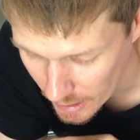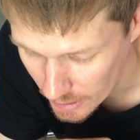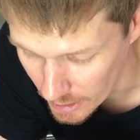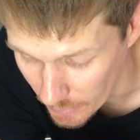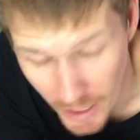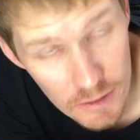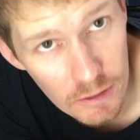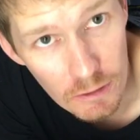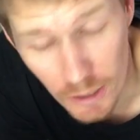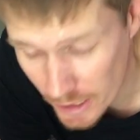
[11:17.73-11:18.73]
So
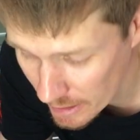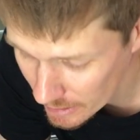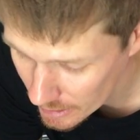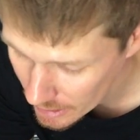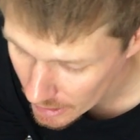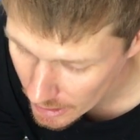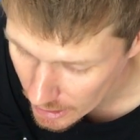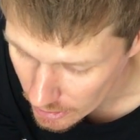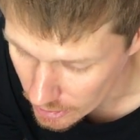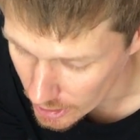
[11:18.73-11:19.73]
basically
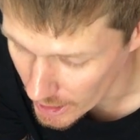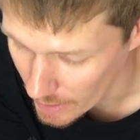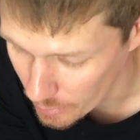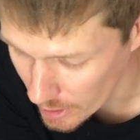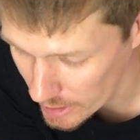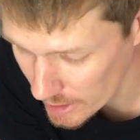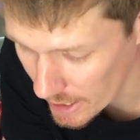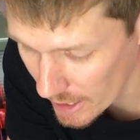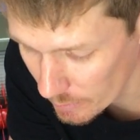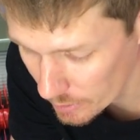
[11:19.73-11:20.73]
you can now press
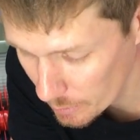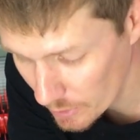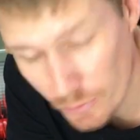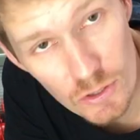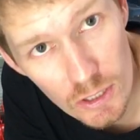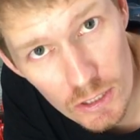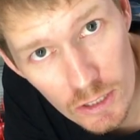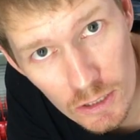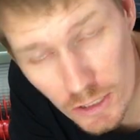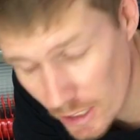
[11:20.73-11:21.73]
that up with a bit of
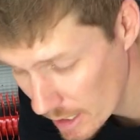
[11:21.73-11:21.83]
resistance,